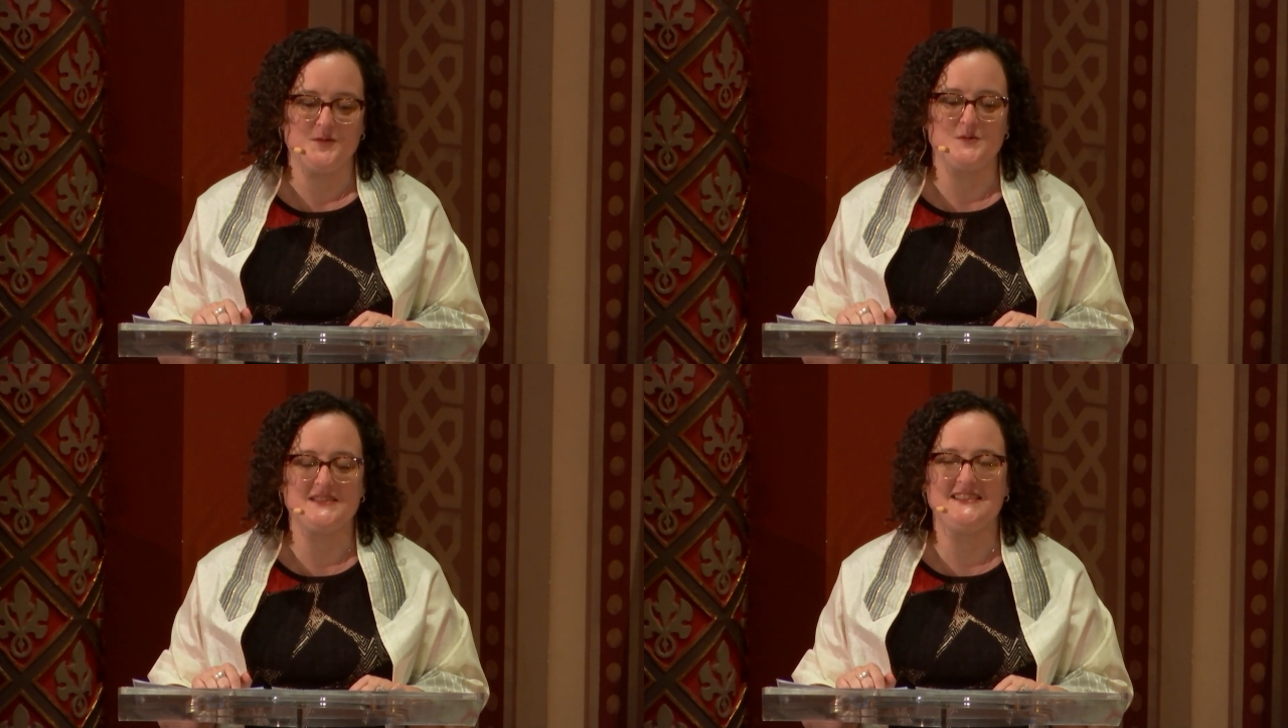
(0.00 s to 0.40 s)

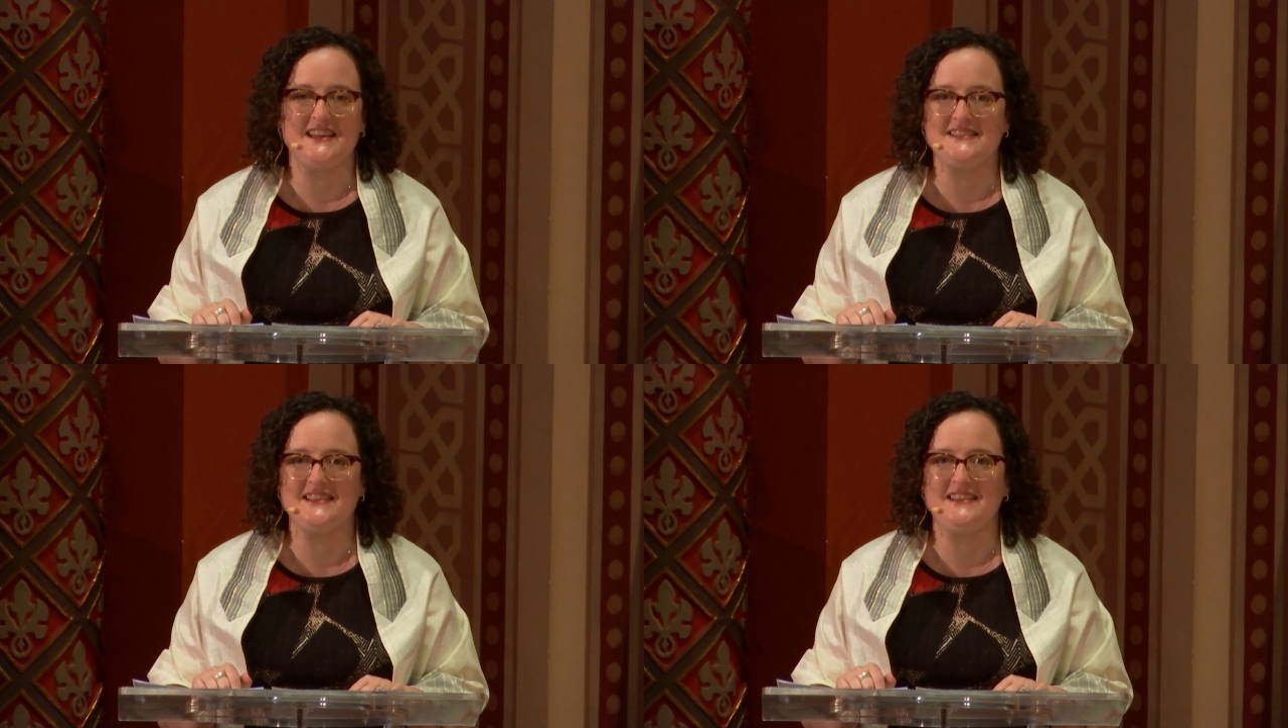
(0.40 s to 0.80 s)
was
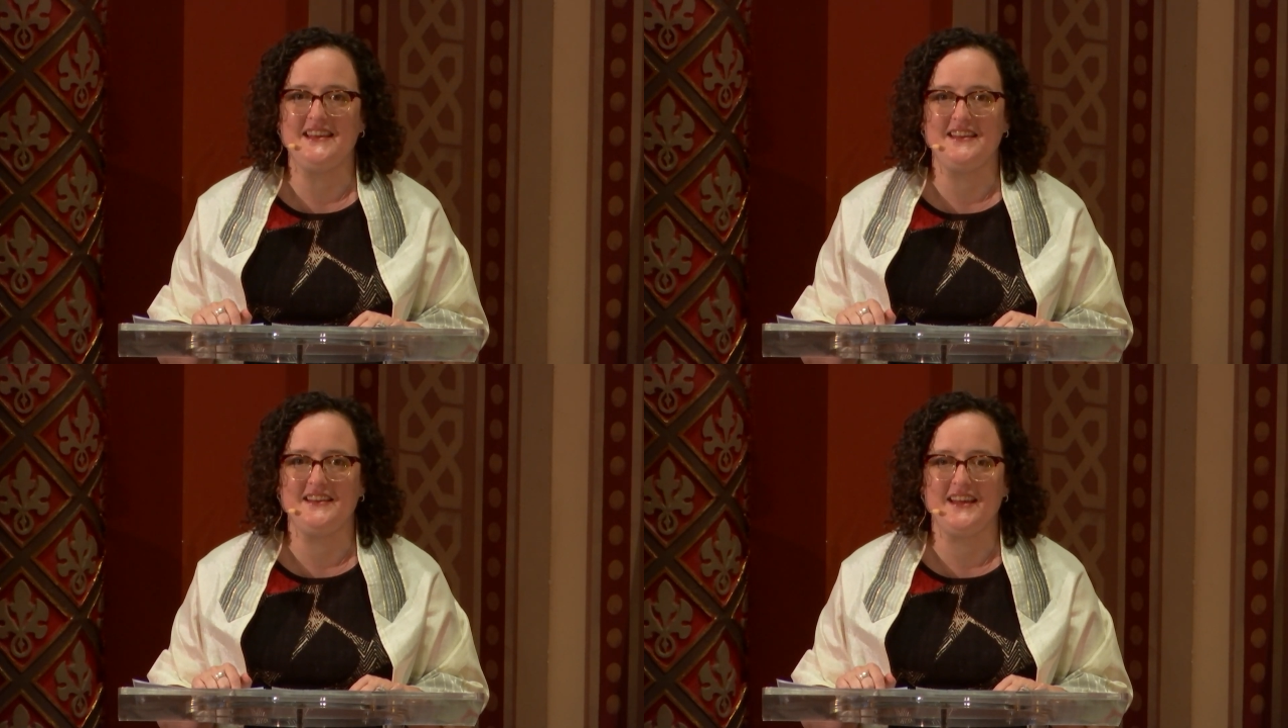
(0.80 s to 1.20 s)

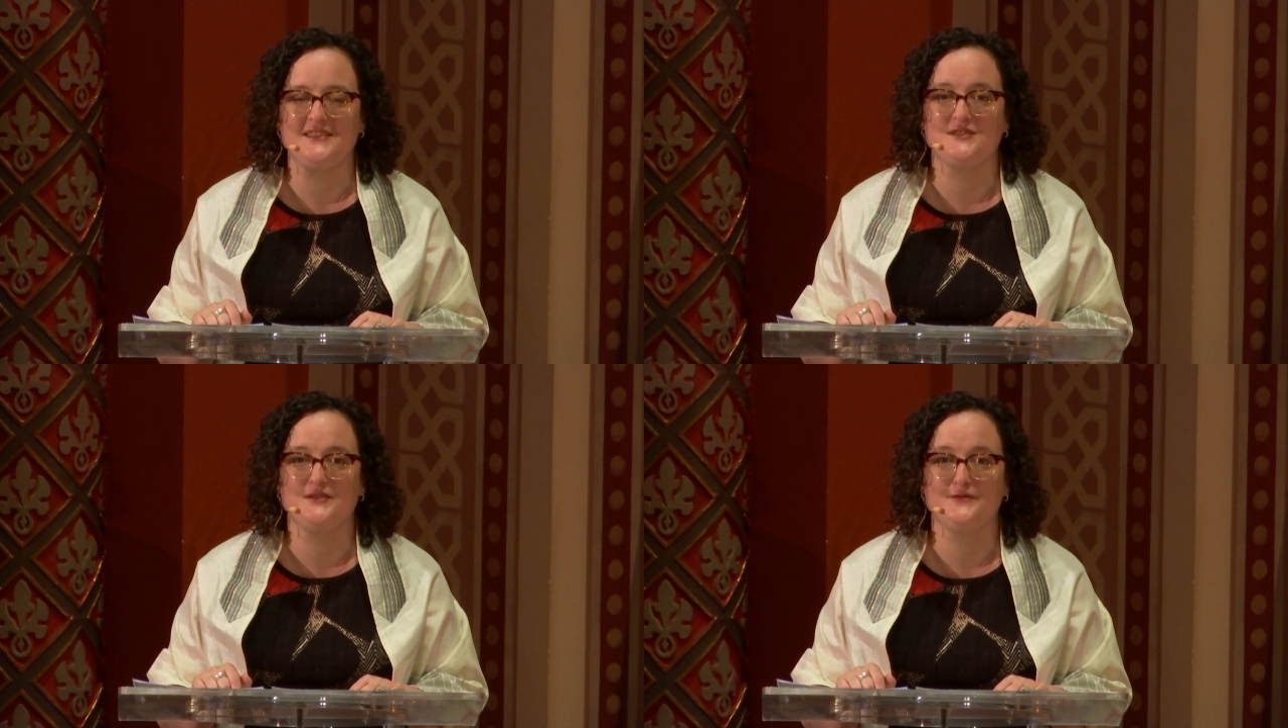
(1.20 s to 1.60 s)
designated
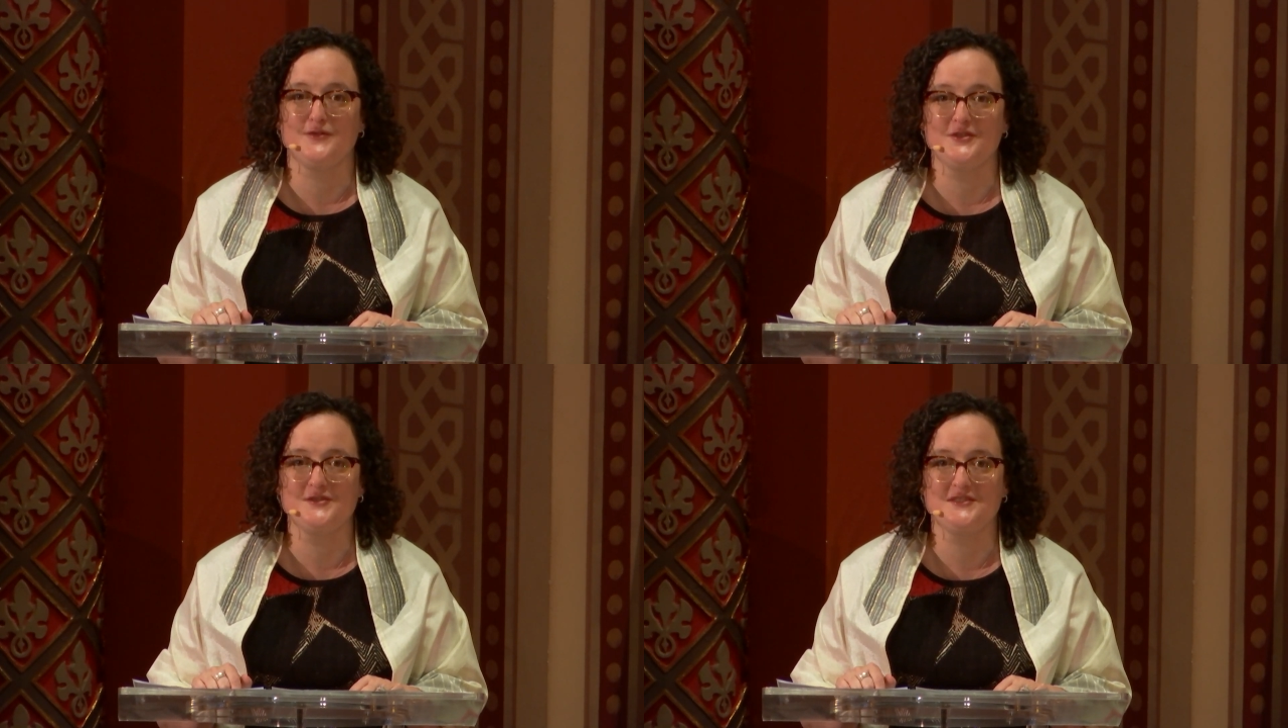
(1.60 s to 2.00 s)
as the
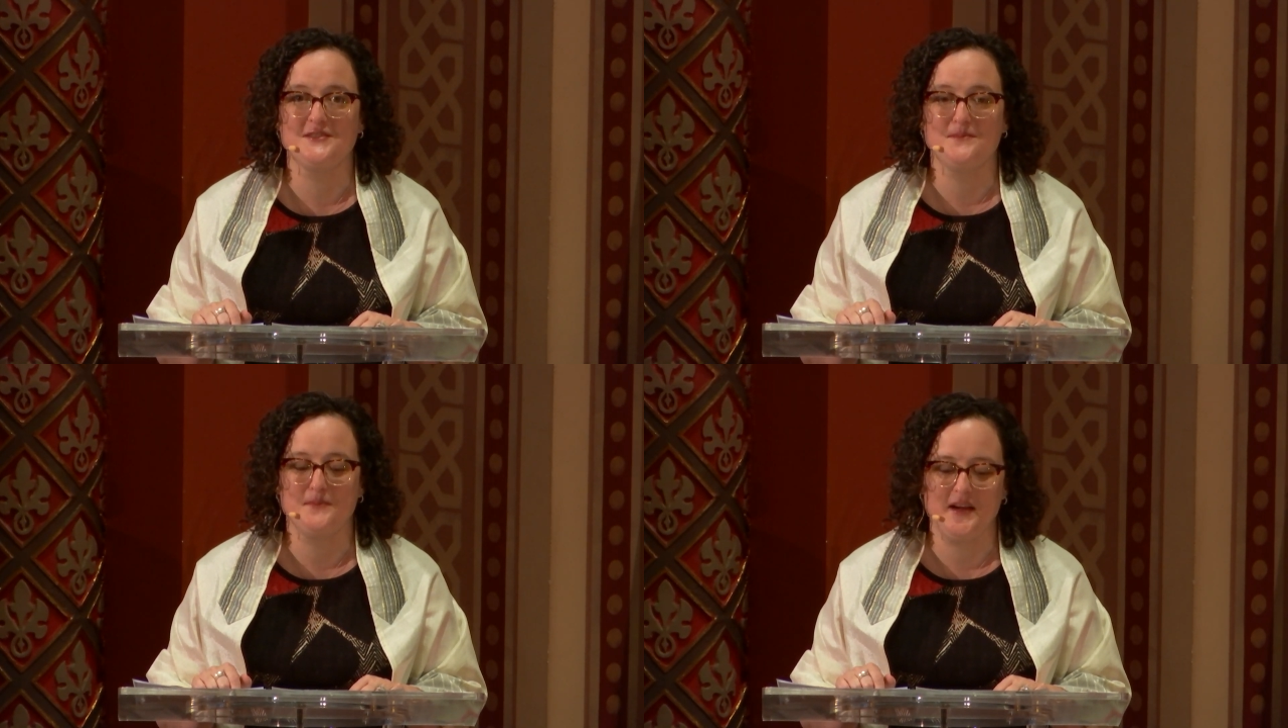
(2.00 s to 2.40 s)
first
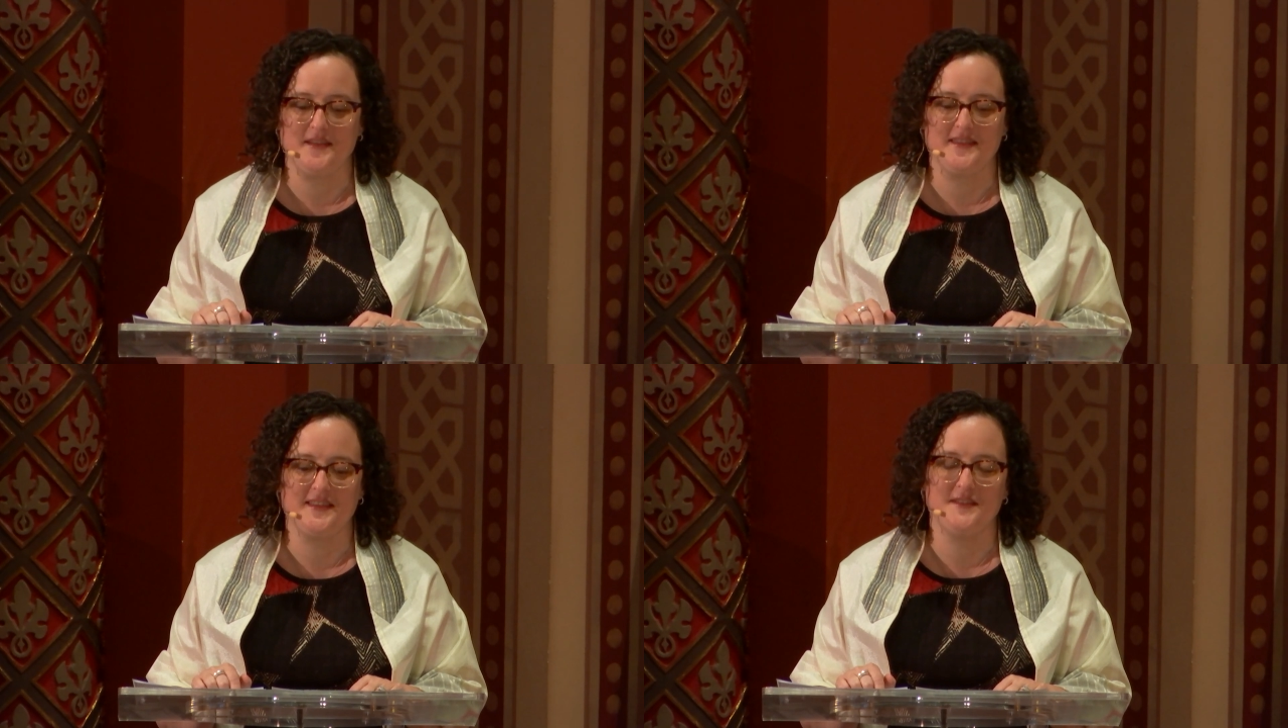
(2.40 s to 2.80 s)

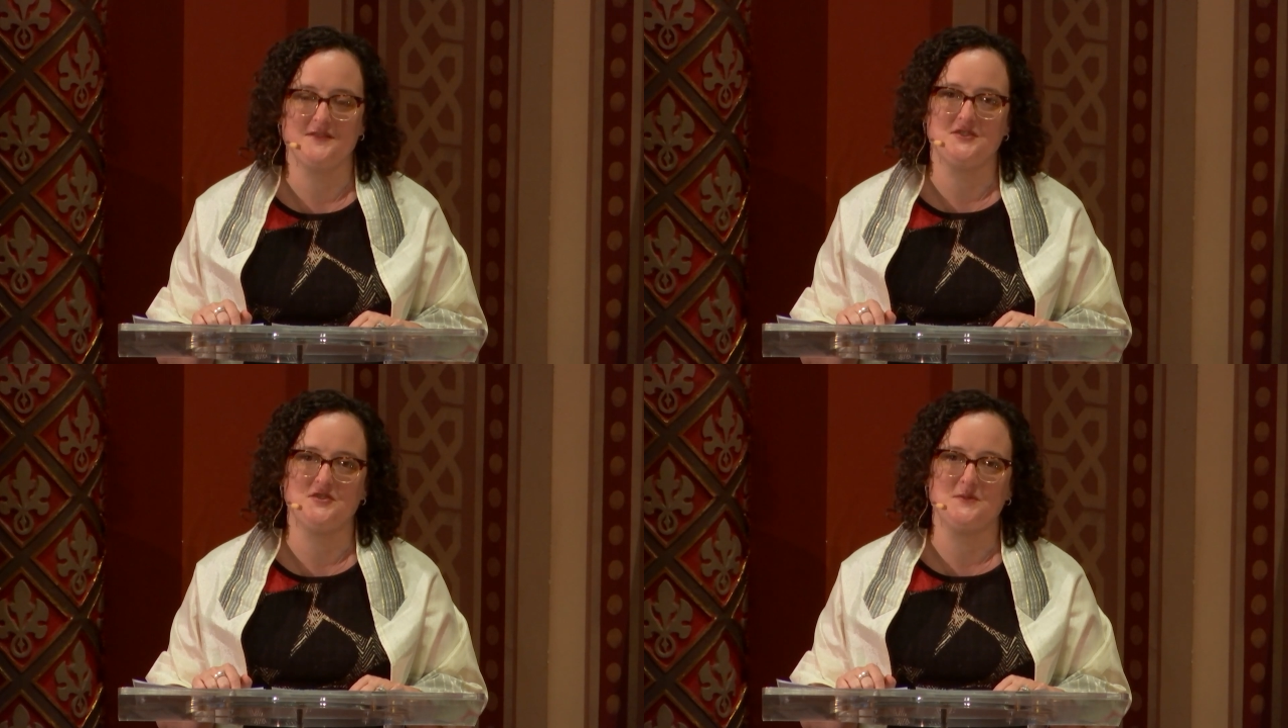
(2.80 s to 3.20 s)
month of
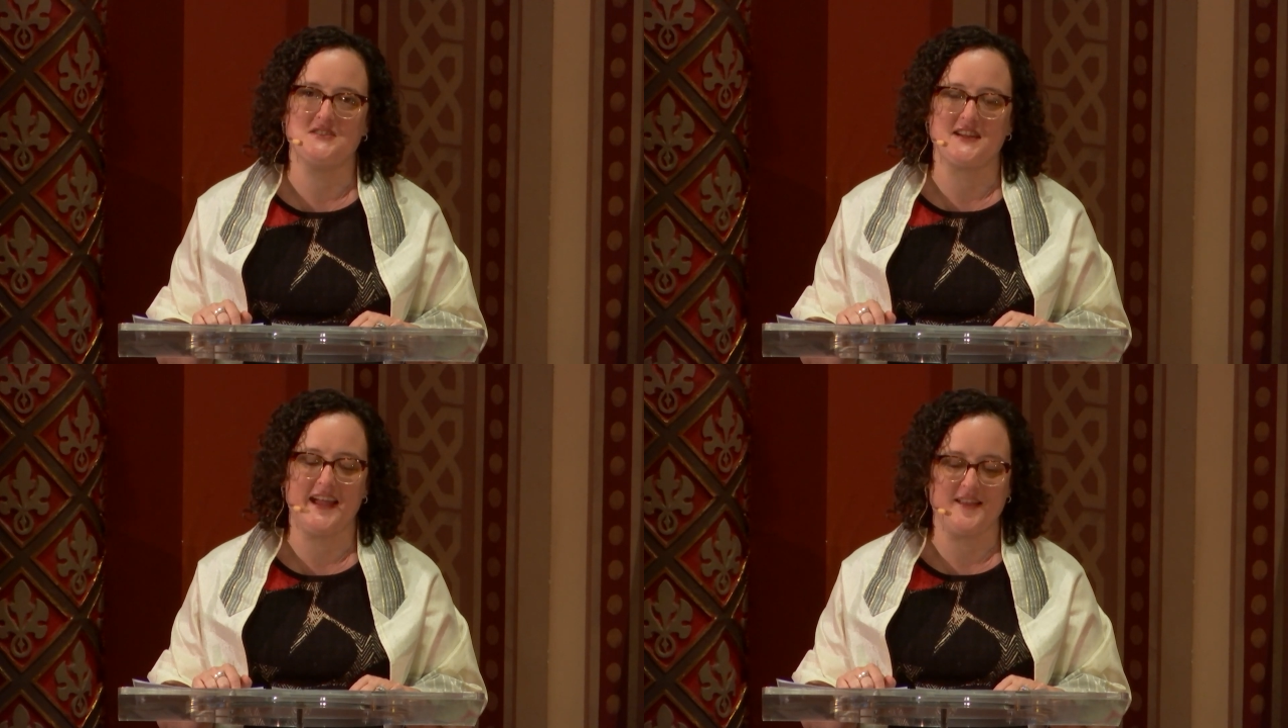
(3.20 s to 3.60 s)
the
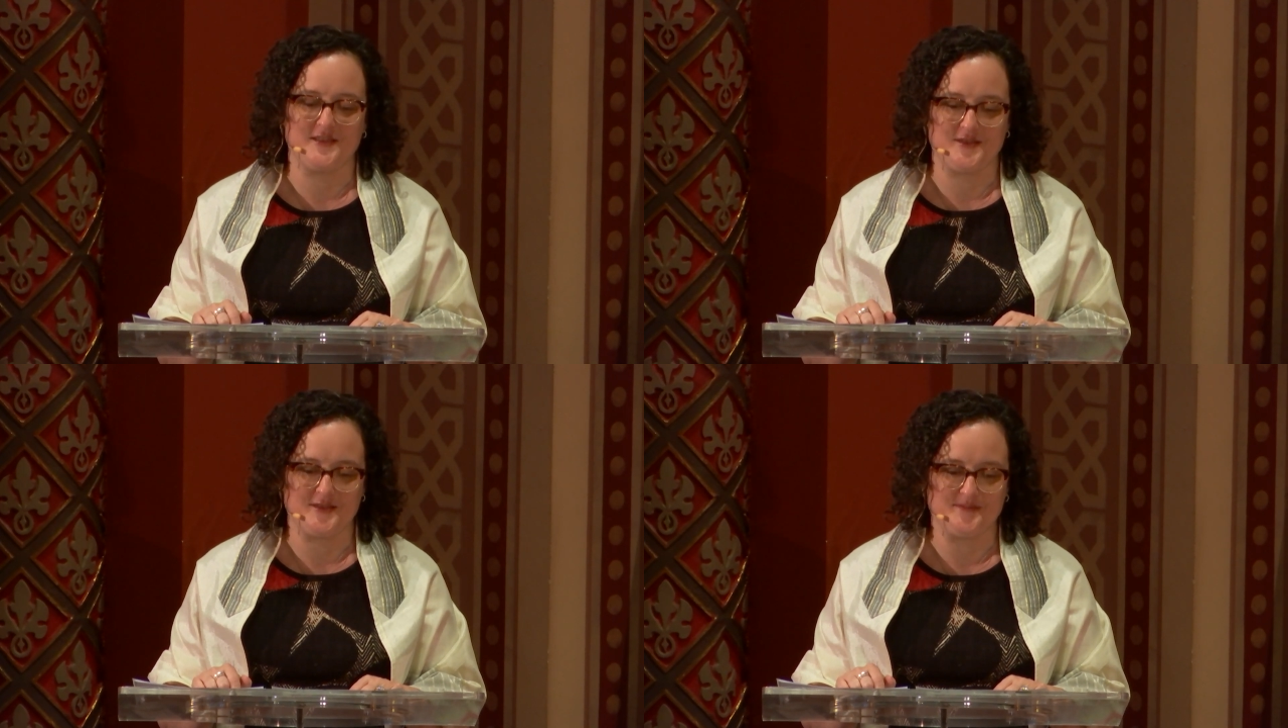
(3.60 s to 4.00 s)
Jewish
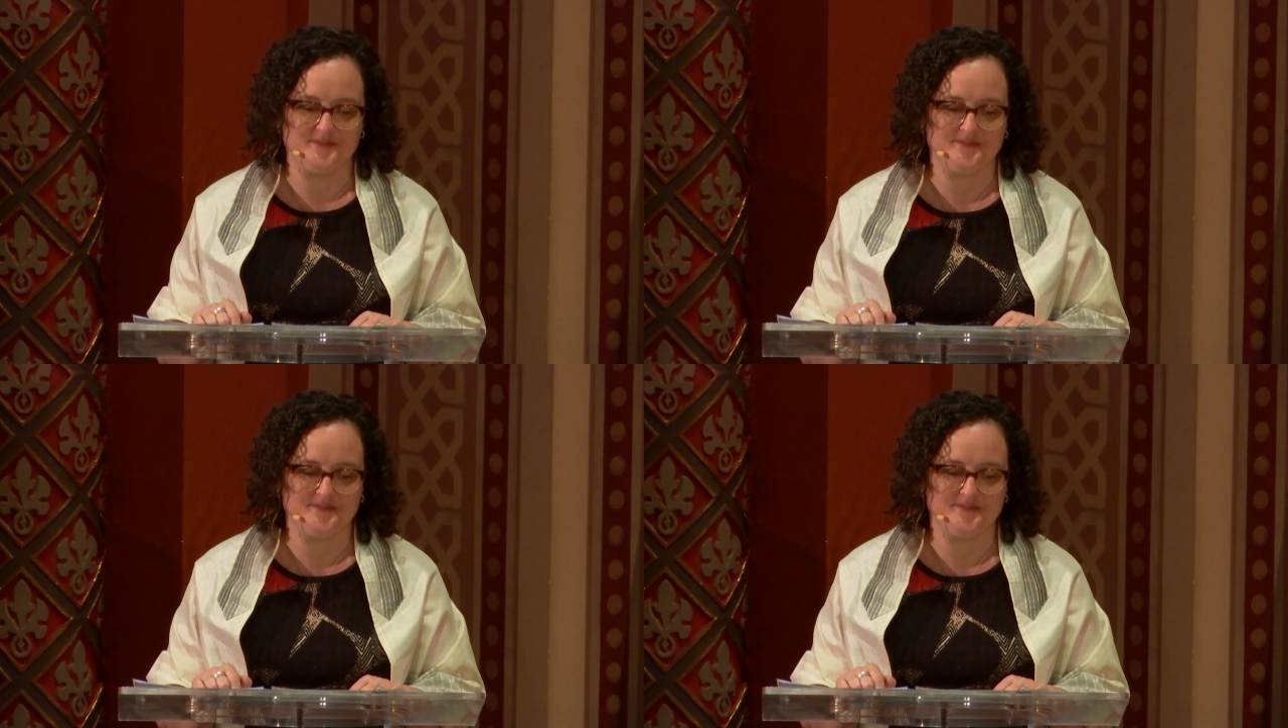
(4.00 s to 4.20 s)
calendar.